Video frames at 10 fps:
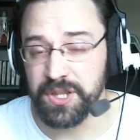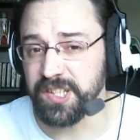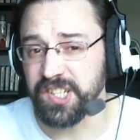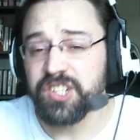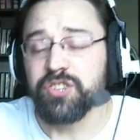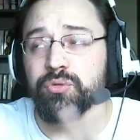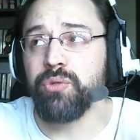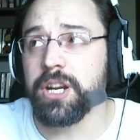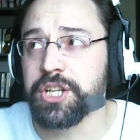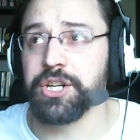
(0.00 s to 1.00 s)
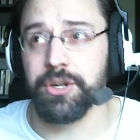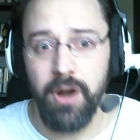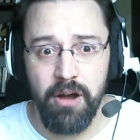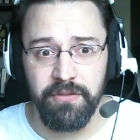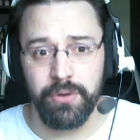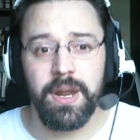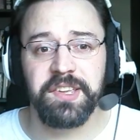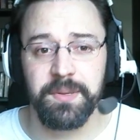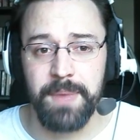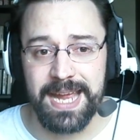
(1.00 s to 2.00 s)
The structure of a
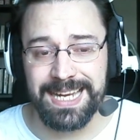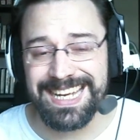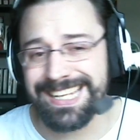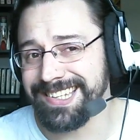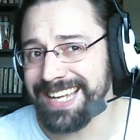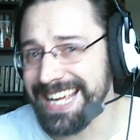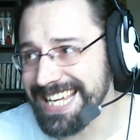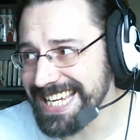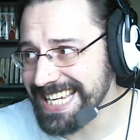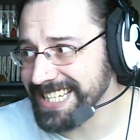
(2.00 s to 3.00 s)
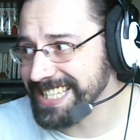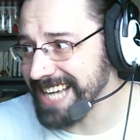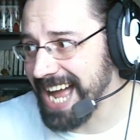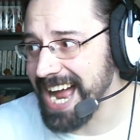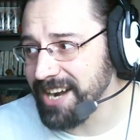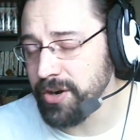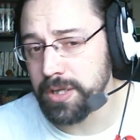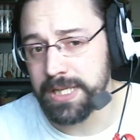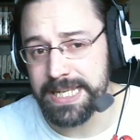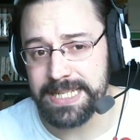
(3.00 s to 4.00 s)
resume is
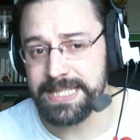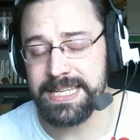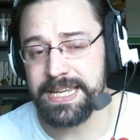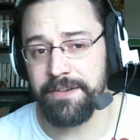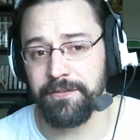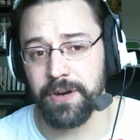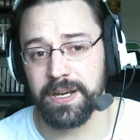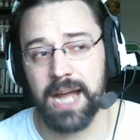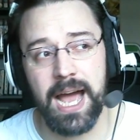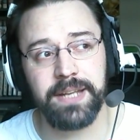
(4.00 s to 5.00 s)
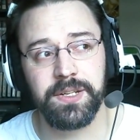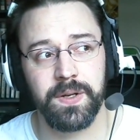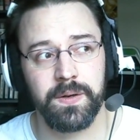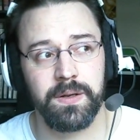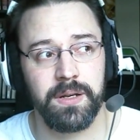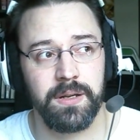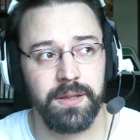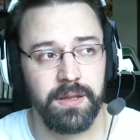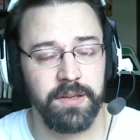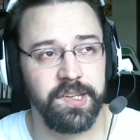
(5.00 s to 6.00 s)
entirely different. I took
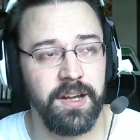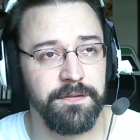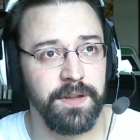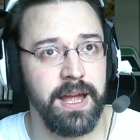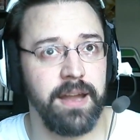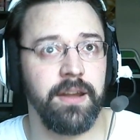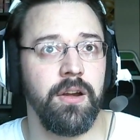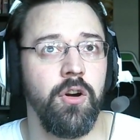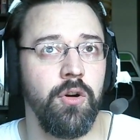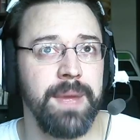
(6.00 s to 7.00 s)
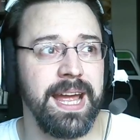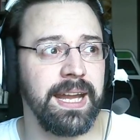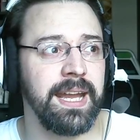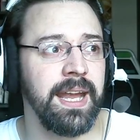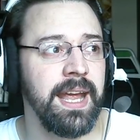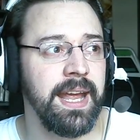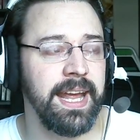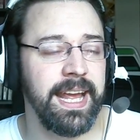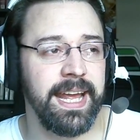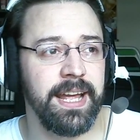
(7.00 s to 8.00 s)
stuff like home ec
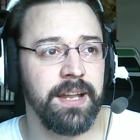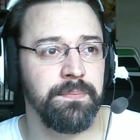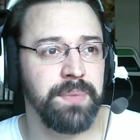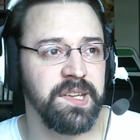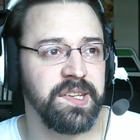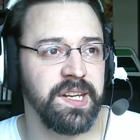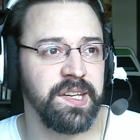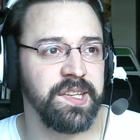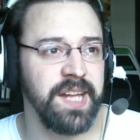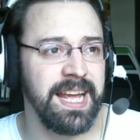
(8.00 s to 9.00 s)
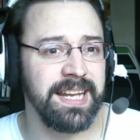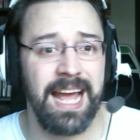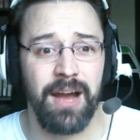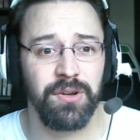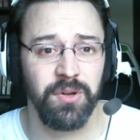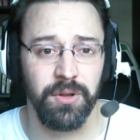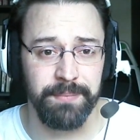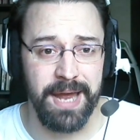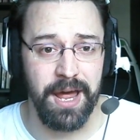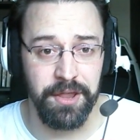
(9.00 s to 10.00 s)
and business and household
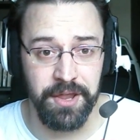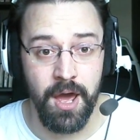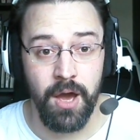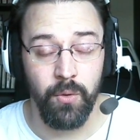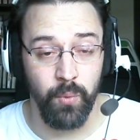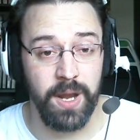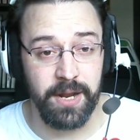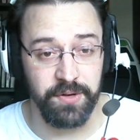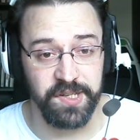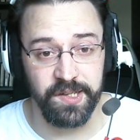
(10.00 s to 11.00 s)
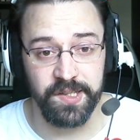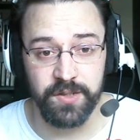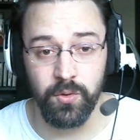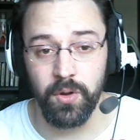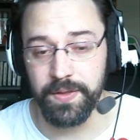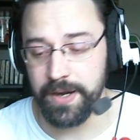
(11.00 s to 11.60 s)
math when I was in school.